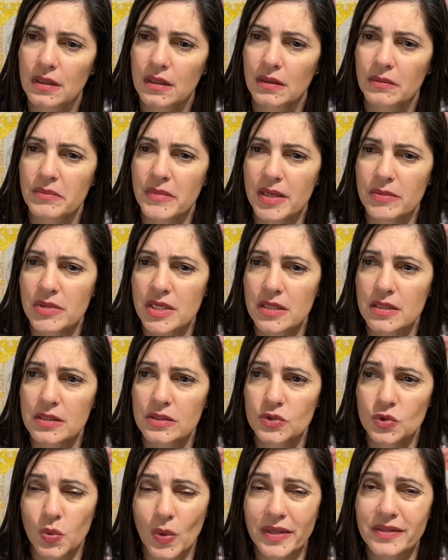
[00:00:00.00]
maybe
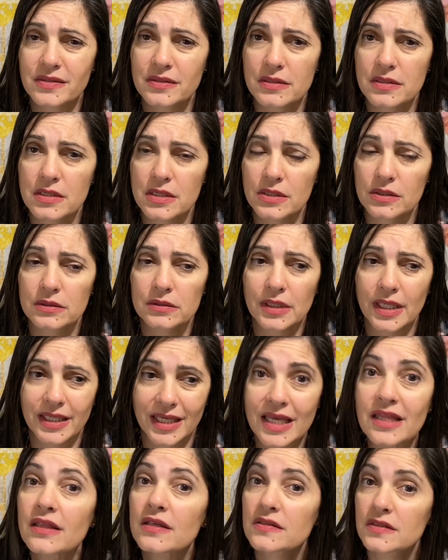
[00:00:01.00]
twice a year, like
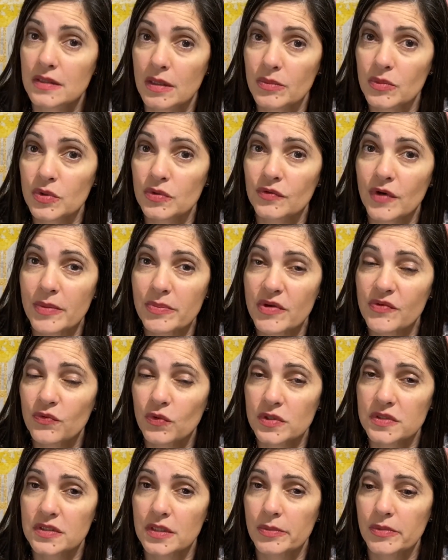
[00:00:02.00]
in the summer, right before
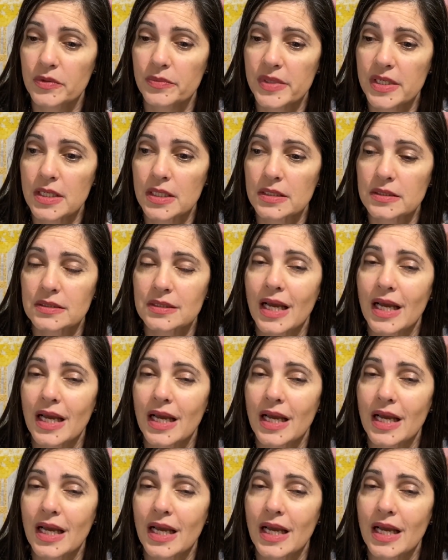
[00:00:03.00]
summer begins,